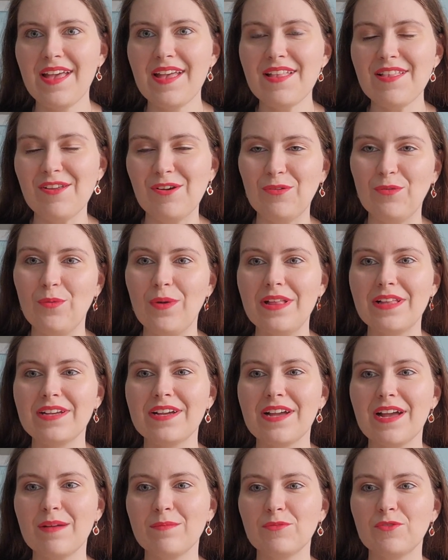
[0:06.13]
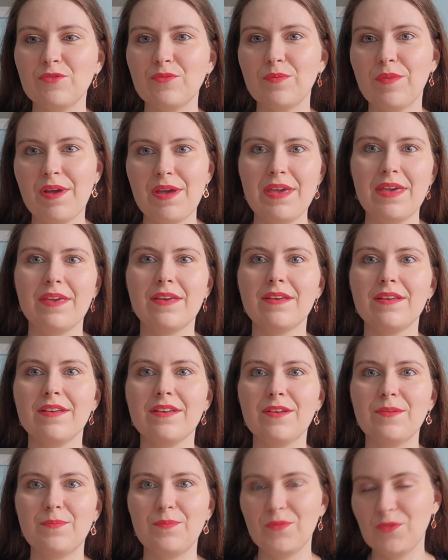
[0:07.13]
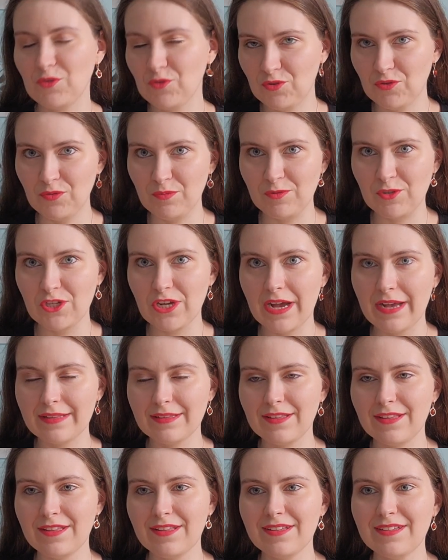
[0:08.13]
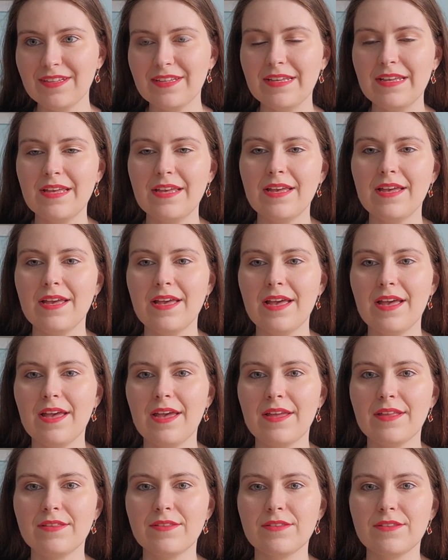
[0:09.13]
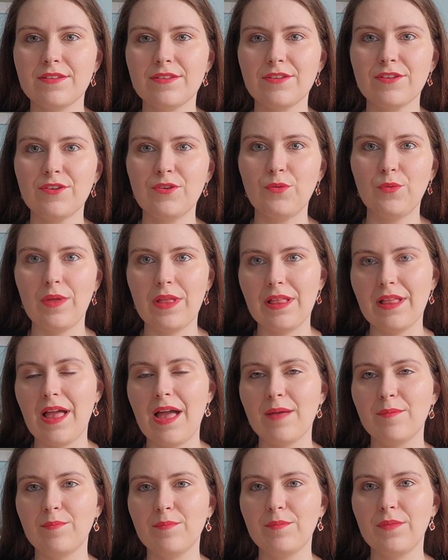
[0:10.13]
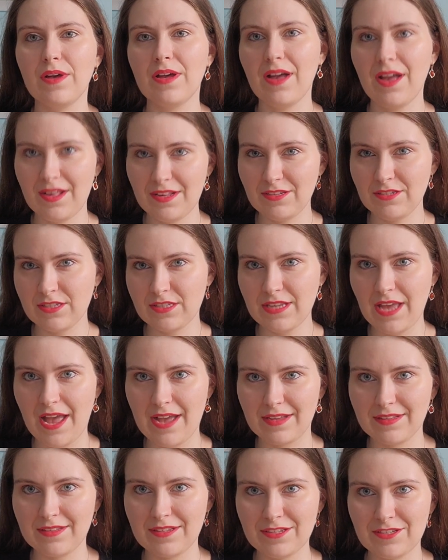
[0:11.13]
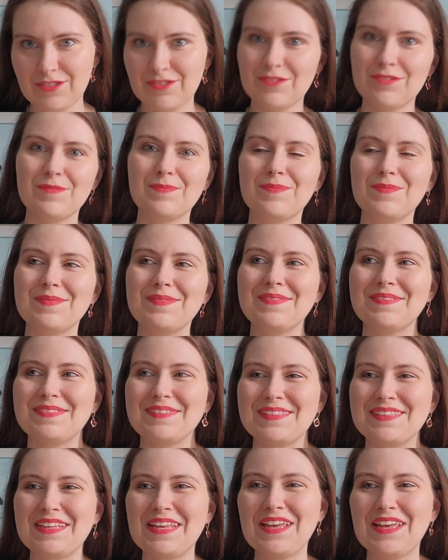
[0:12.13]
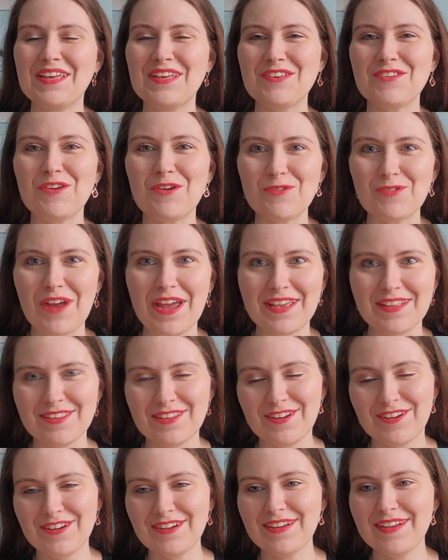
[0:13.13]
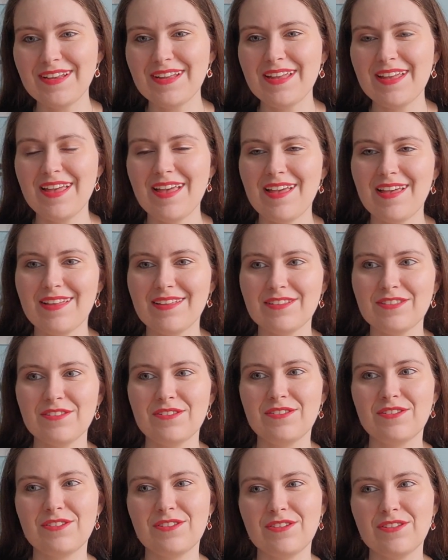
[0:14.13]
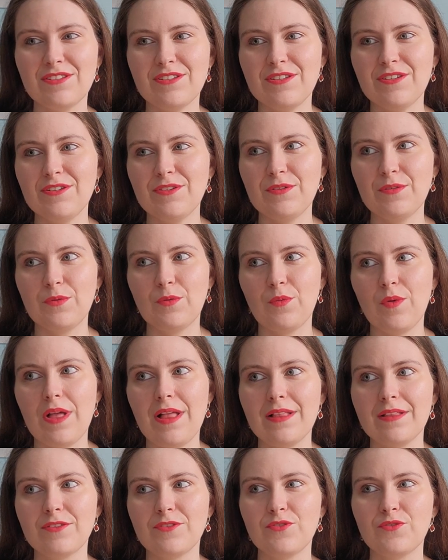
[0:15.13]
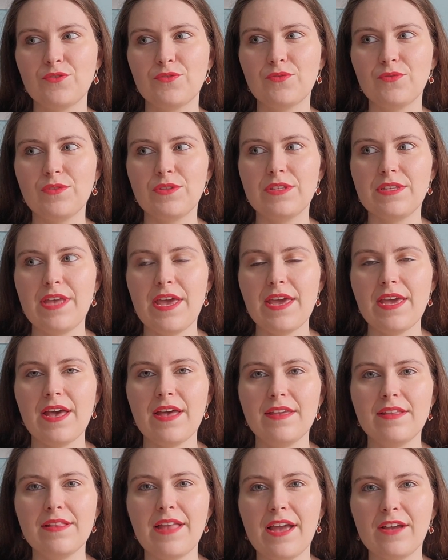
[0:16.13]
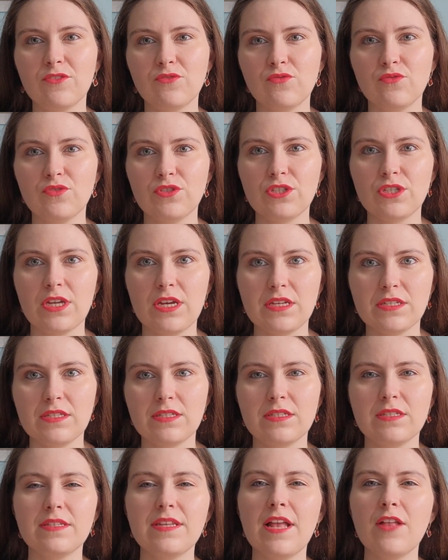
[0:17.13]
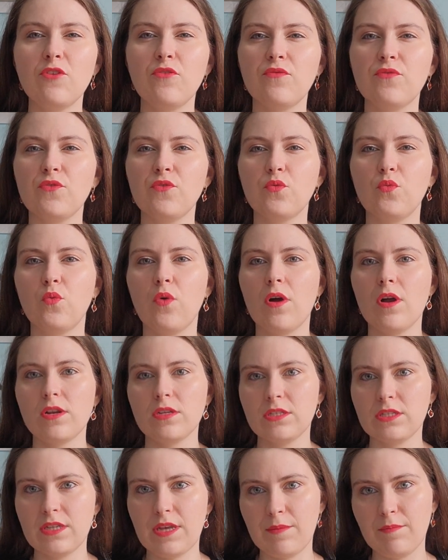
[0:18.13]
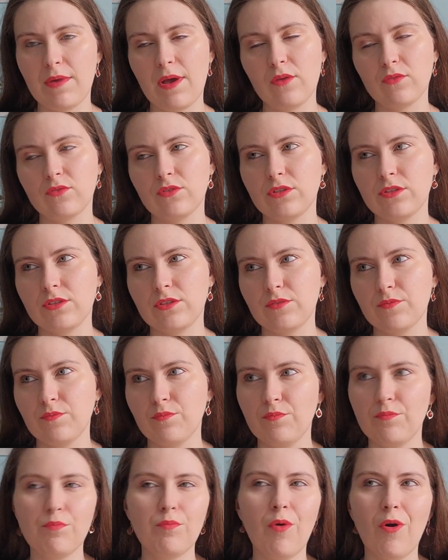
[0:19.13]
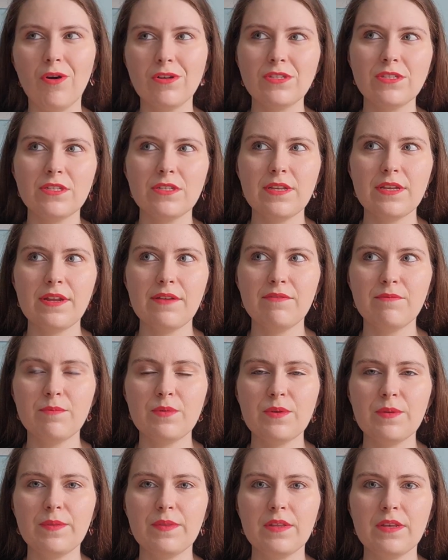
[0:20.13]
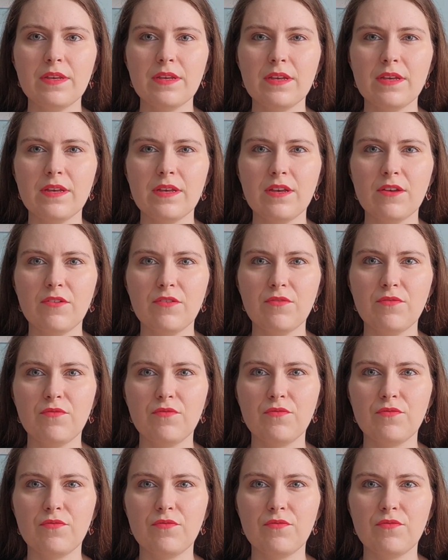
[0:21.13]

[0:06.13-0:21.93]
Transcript: Hello, welcome to my um, YouTube channel, and uh, well, I'm Allysa Agnes, your writer, and uh, well, today I'd like to just tell you a few words about posts that I've been, uh,